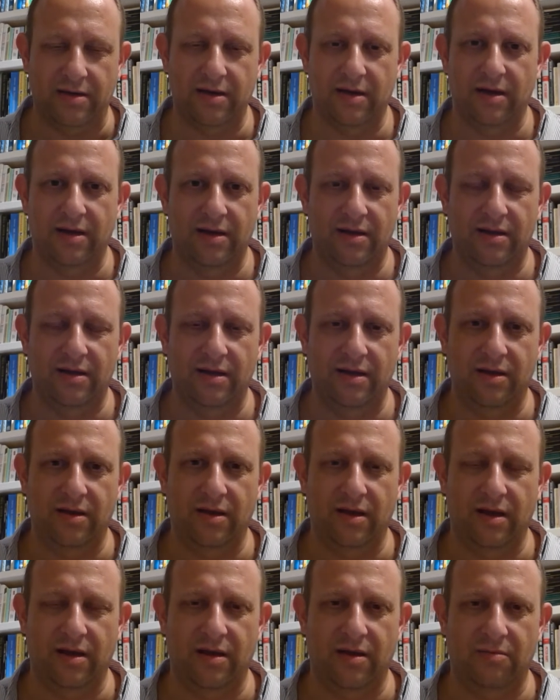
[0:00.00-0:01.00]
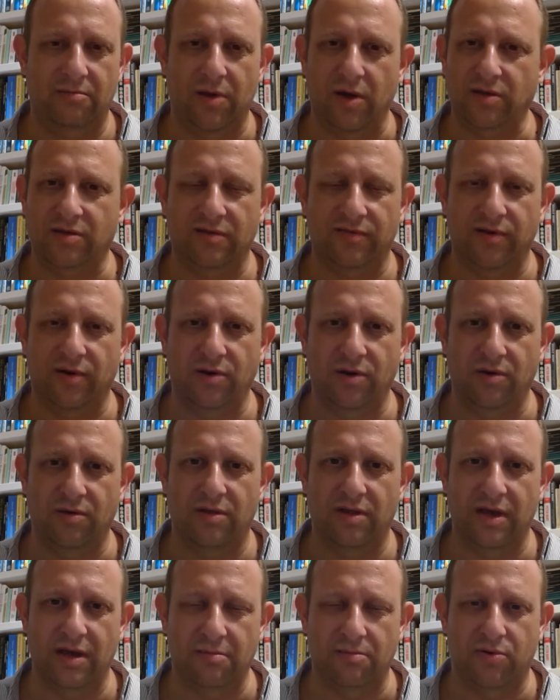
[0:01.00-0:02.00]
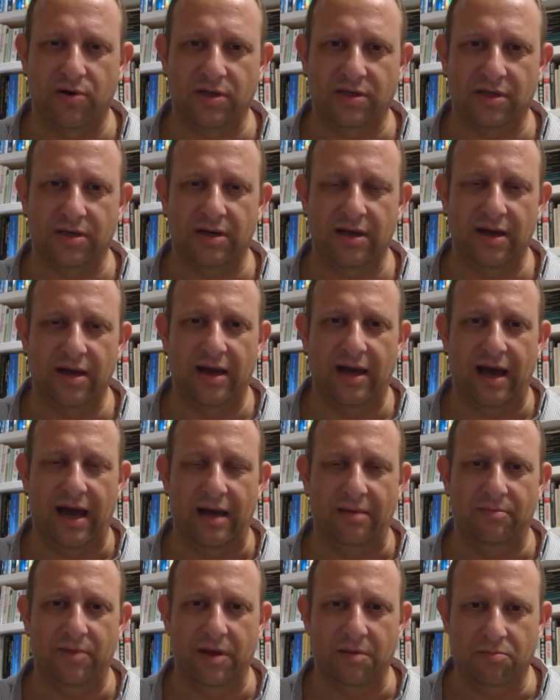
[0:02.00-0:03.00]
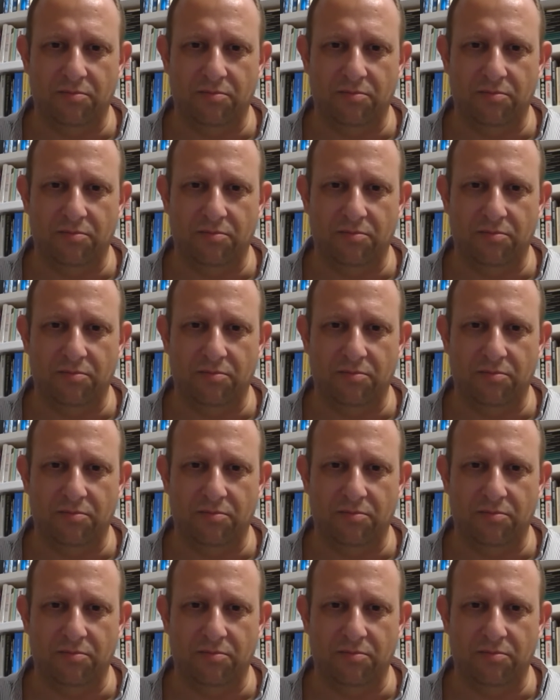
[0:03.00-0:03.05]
most of your youth in prison and being brutalised,